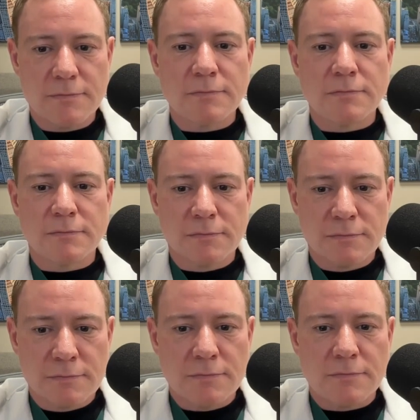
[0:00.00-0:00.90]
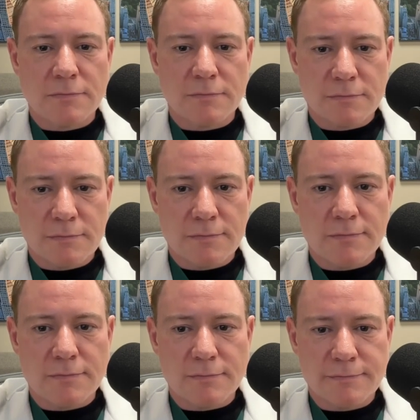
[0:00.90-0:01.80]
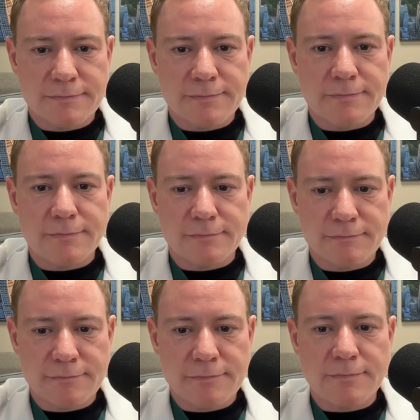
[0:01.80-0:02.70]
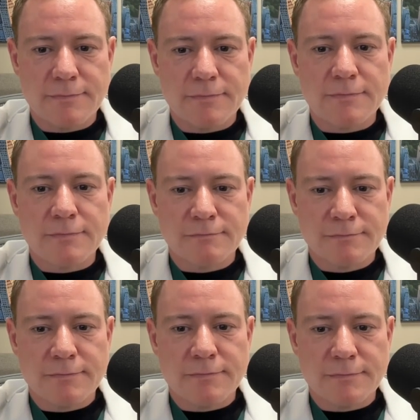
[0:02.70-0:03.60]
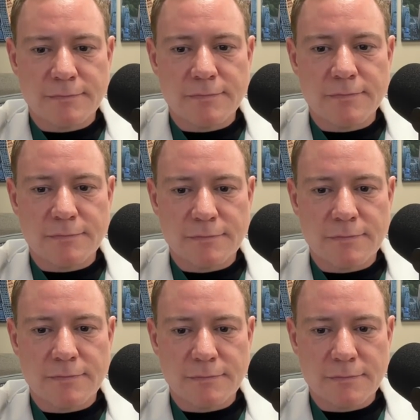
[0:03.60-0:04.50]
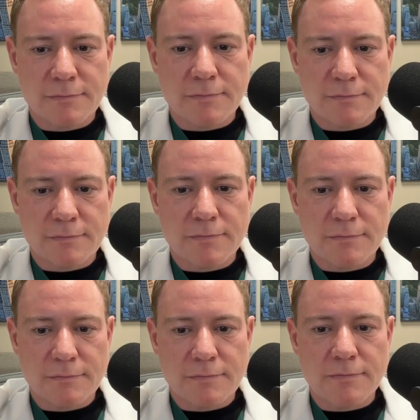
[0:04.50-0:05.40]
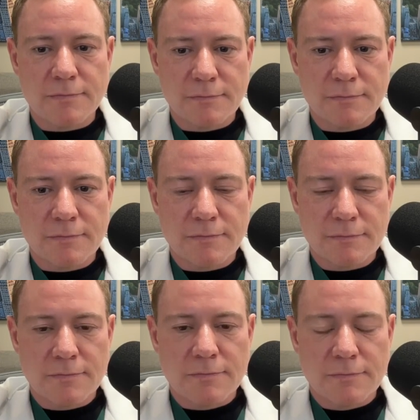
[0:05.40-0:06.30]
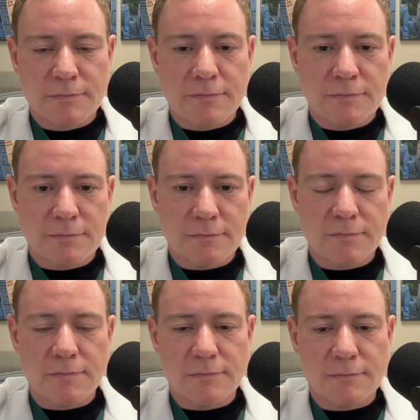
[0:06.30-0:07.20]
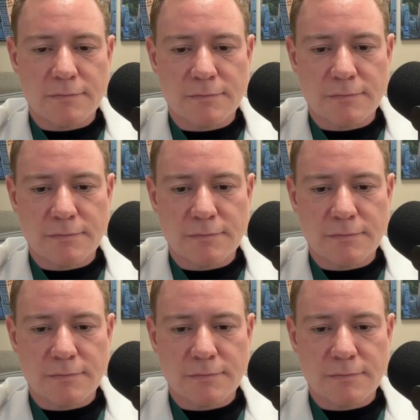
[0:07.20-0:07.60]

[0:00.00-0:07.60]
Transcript: No words are spoken by the person on screen.